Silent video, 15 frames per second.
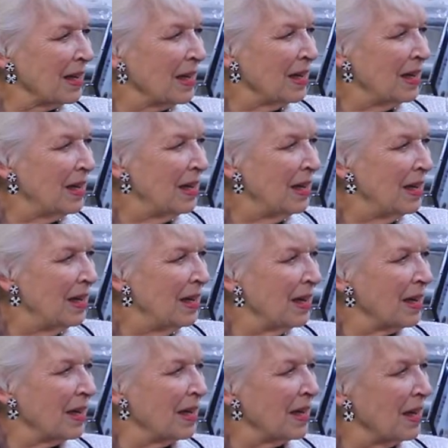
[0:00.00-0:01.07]

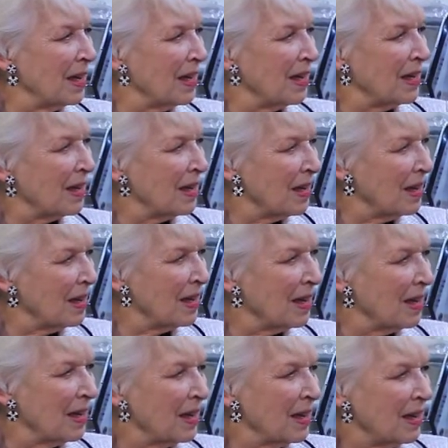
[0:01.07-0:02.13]

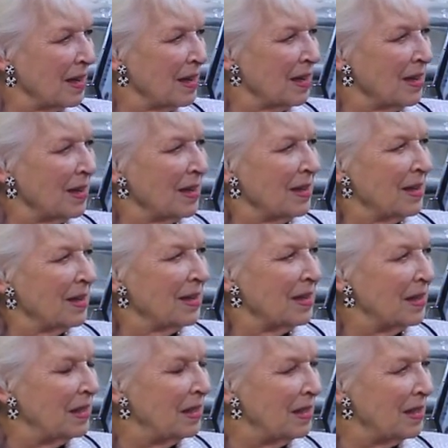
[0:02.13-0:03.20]

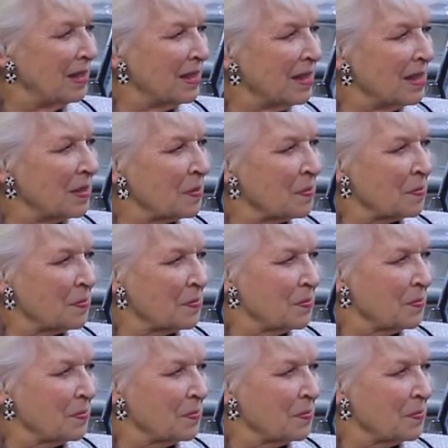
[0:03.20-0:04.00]
(not speaking)